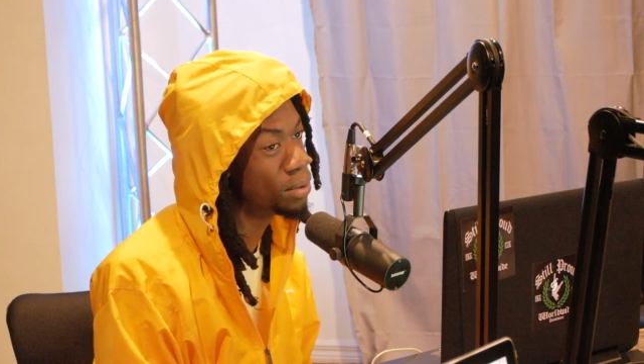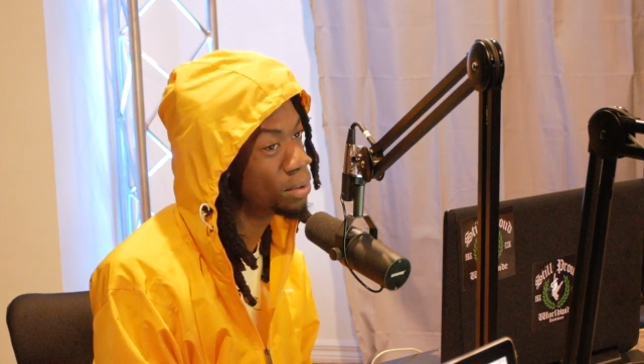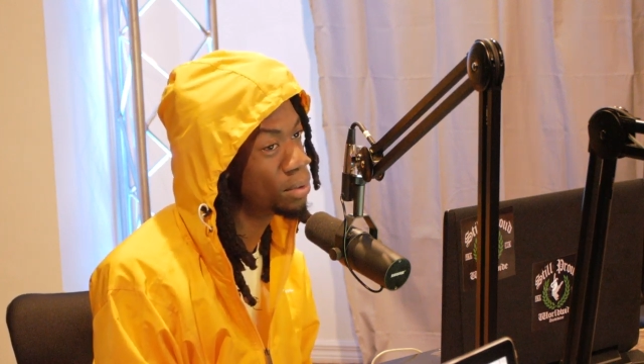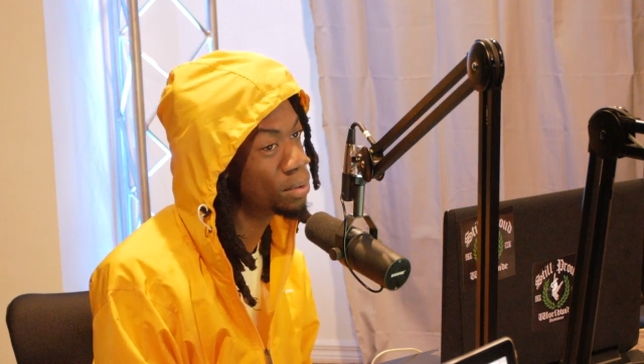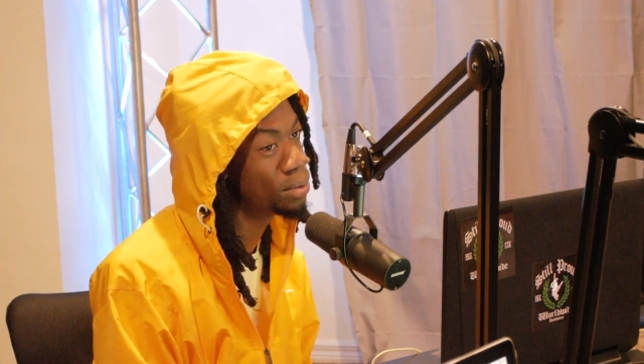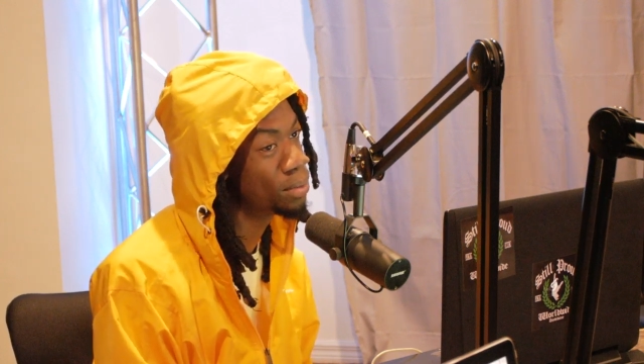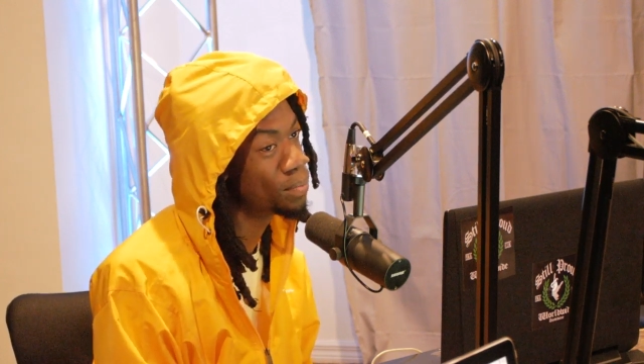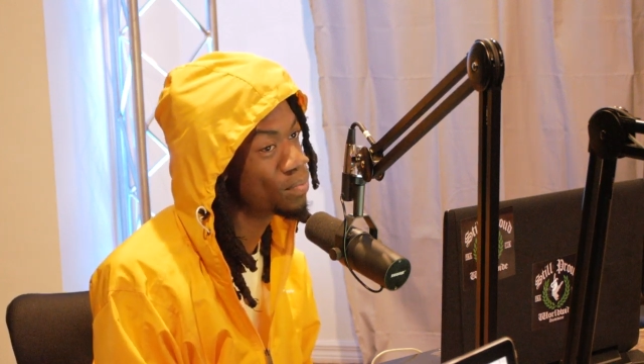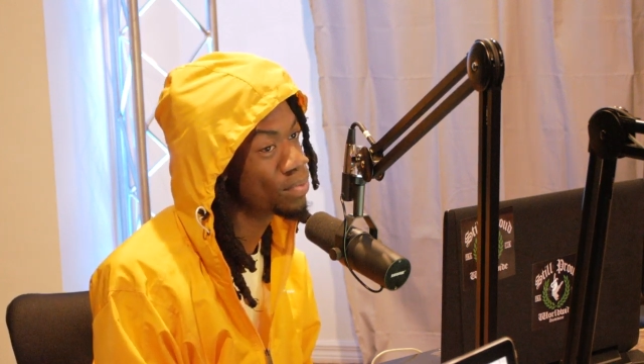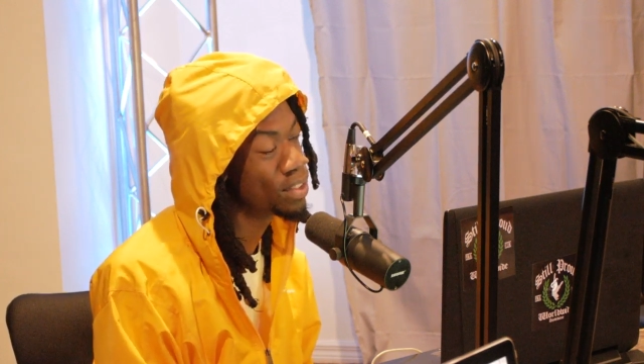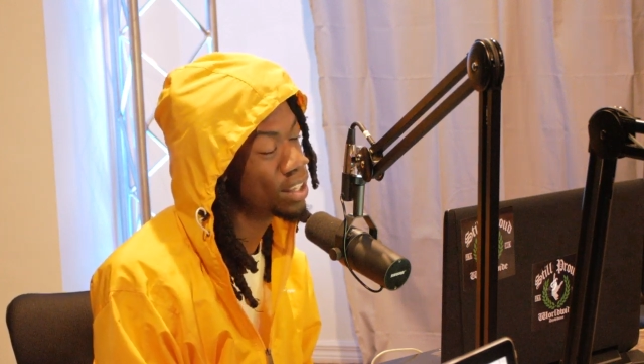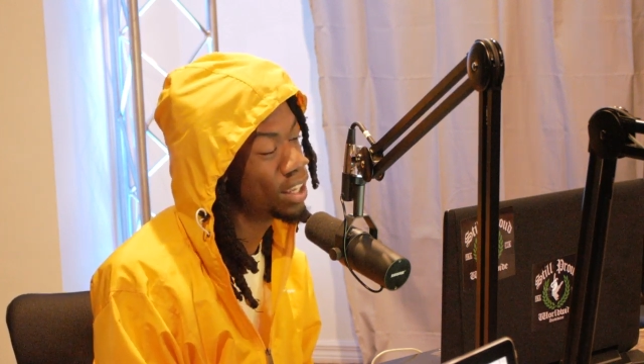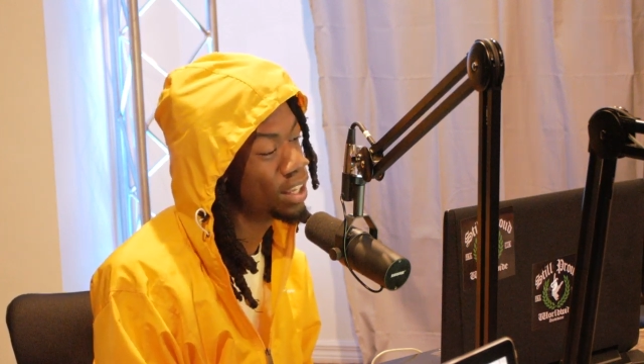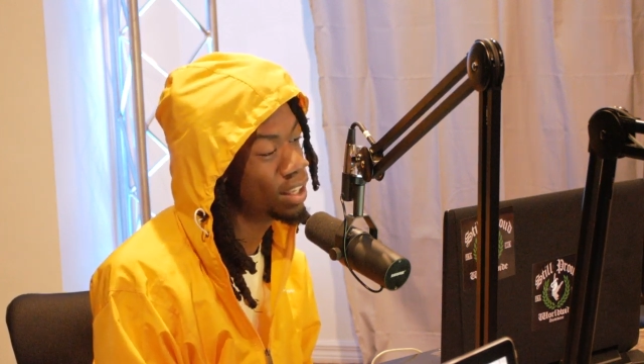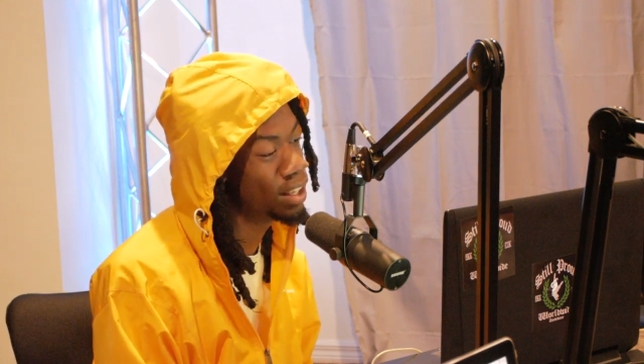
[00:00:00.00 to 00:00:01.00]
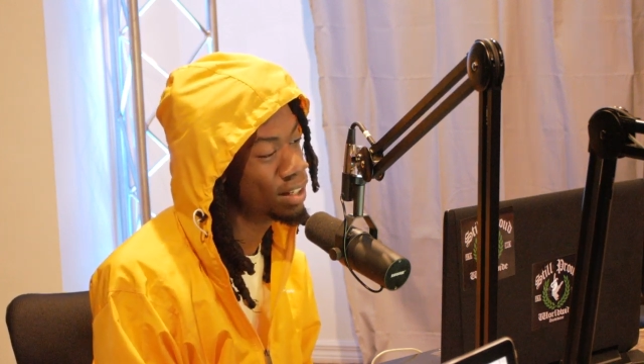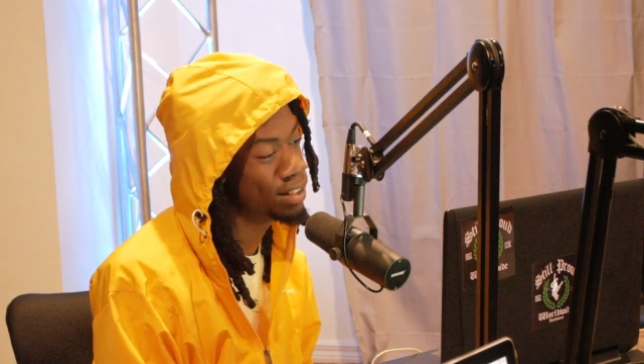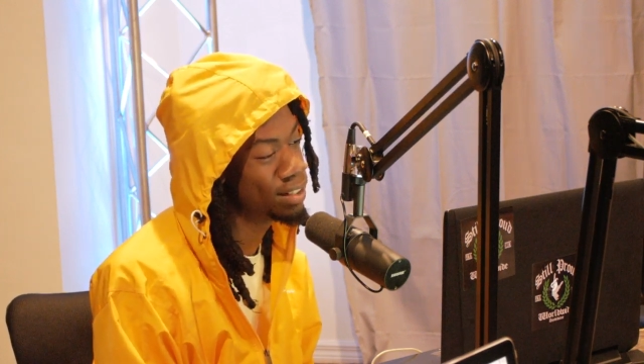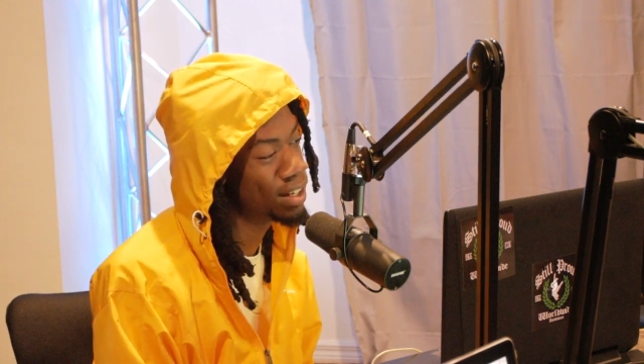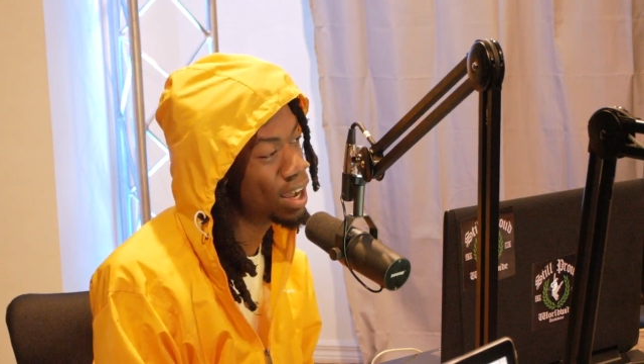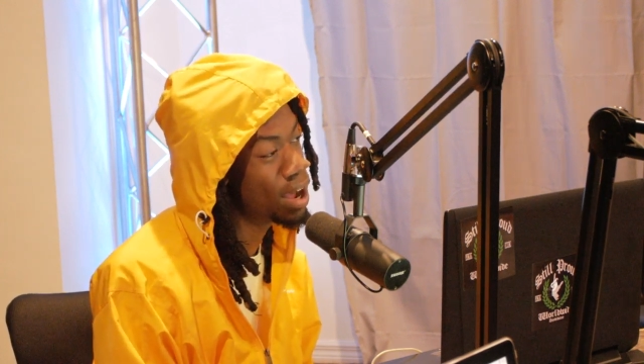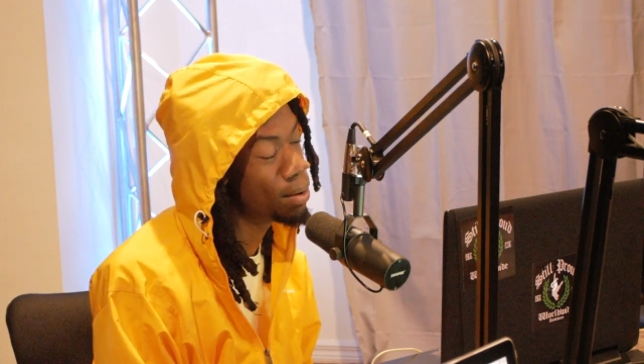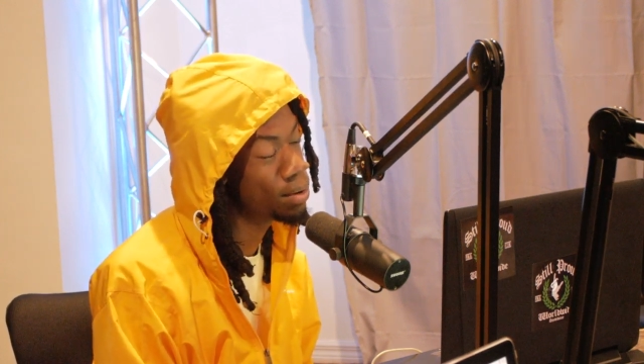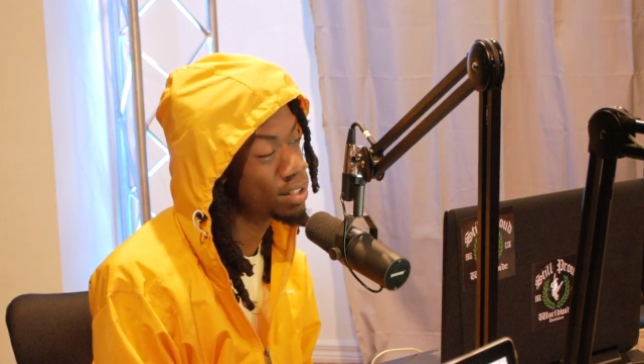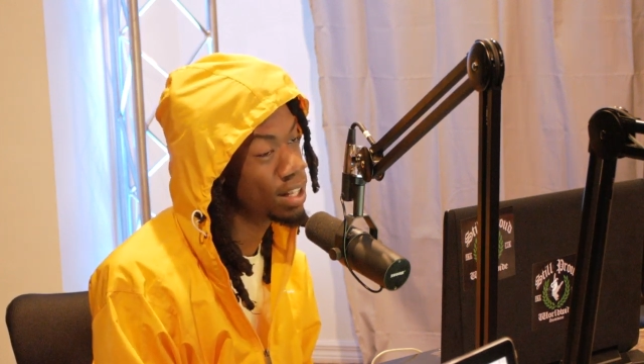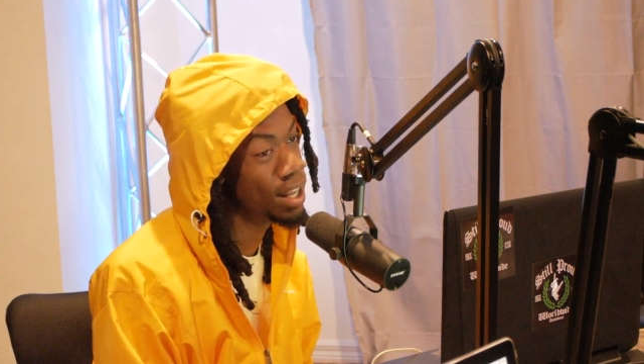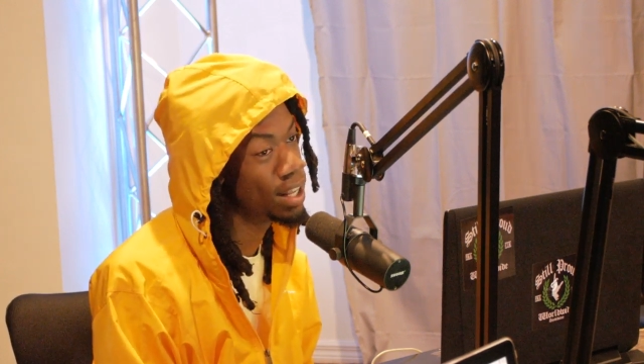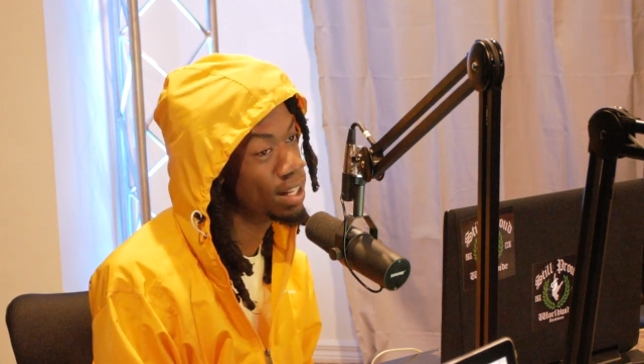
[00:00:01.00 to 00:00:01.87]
room. And I was